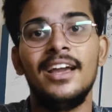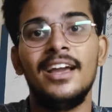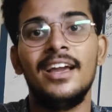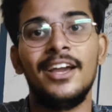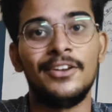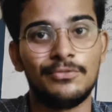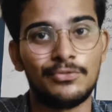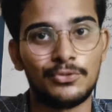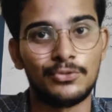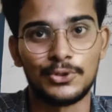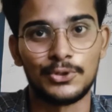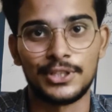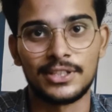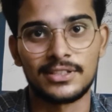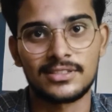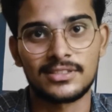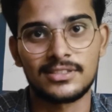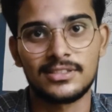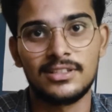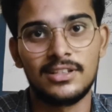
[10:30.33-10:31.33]
in 4
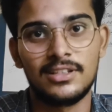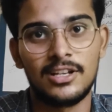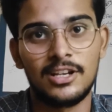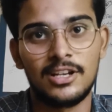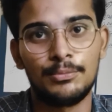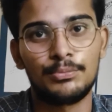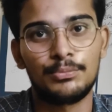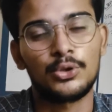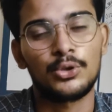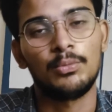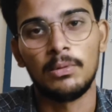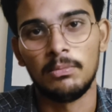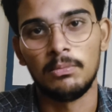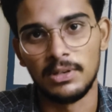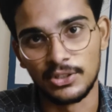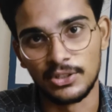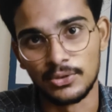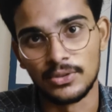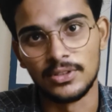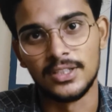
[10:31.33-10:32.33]
years.
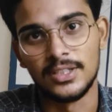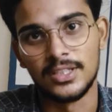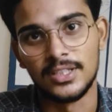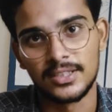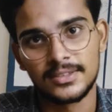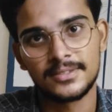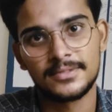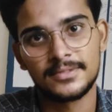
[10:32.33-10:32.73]
Probably good.